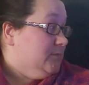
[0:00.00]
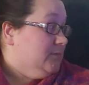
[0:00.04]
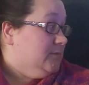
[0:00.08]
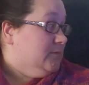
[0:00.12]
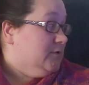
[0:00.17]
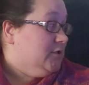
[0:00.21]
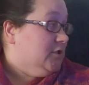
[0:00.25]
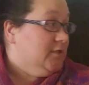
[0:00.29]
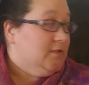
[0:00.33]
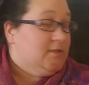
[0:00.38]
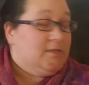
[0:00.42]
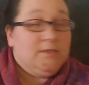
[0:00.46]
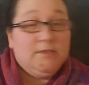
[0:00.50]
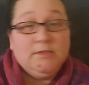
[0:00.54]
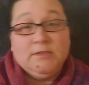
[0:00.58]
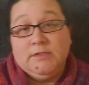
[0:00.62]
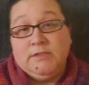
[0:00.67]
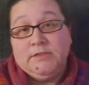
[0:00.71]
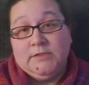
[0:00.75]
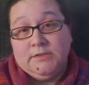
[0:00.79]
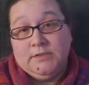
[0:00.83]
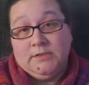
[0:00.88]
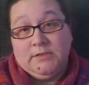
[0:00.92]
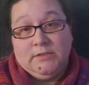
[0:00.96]
just a
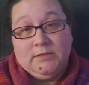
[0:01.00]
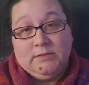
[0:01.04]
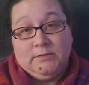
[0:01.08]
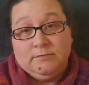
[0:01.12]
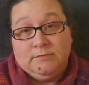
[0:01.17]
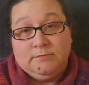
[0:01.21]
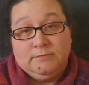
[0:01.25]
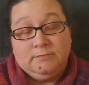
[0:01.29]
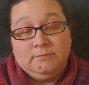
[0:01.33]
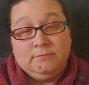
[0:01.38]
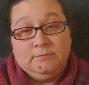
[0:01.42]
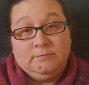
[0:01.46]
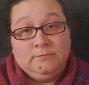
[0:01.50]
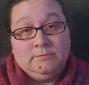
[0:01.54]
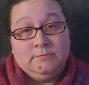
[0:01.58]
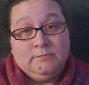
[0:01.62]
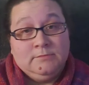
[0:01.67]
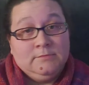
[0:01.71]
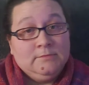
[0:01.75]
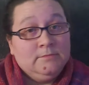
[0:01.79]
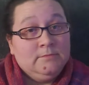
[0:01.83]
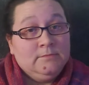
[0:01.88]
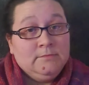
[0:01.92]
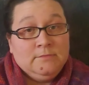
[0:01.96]
little
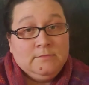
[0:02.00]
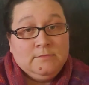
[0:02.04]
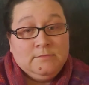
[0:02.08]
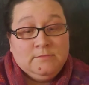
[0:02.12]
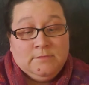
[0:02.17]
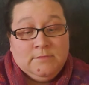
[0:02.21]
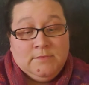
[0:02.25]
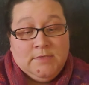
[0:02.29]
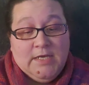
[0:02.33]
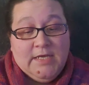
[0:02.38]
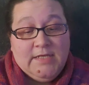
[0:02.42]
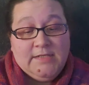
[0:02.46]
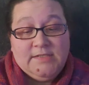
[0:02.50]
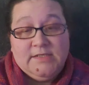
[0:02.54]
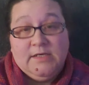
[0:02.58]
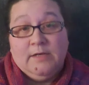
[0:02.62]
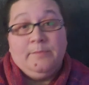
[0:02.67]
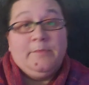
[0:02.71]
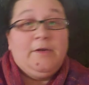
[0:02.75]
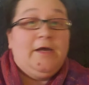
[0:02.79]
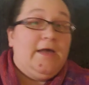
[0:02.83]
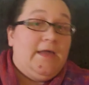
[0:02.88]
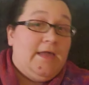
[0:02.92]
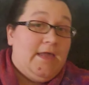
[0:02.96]
heads
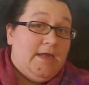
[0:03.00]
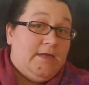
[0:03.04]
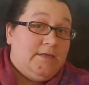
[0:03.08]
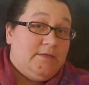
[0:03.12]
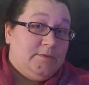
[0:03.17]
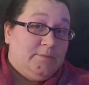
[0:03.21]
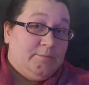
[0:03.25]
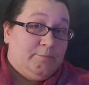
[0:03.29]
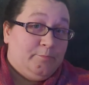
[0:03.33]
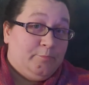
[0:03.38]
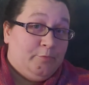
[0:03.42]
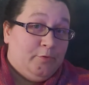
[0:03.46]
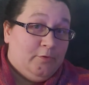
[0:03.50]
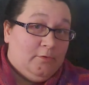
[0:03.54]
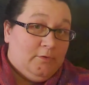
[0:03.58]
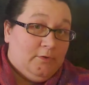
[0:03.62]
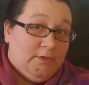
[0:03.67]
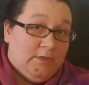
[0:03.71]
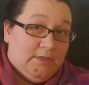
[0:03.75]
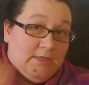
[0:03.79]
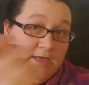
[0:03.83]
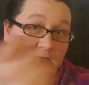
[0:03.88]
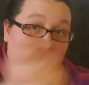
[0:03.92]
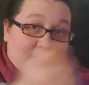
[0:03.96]
up, I had to
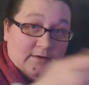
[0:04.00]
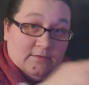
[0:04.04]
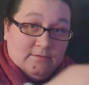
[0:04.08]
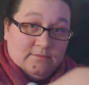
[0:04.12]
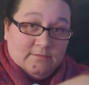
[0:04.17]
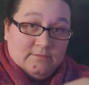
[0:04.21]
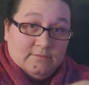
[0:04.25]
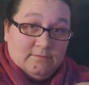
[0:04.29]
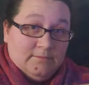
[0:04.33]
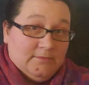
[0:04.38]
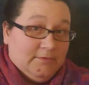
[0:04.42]
pull it out.